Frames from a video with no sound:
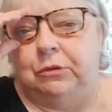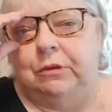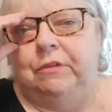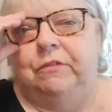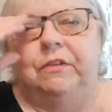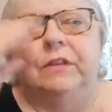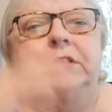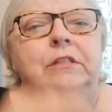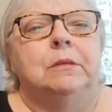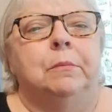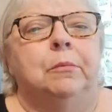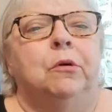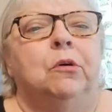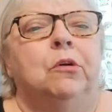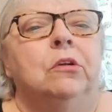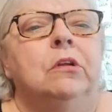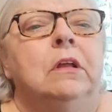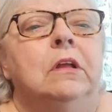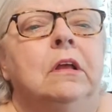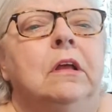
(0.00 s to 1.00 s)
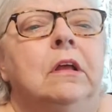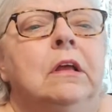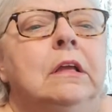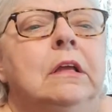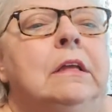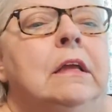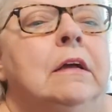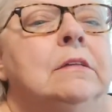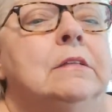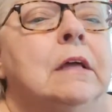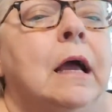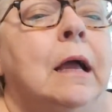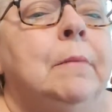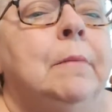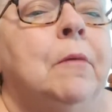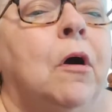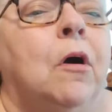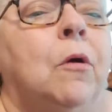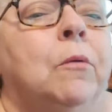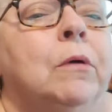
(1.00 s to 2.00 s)
invisible. Yes,
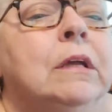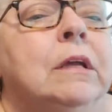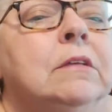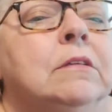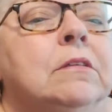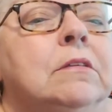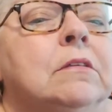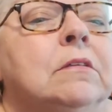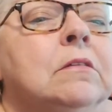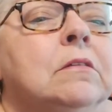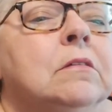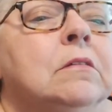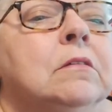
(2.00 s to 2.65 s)
I'm always.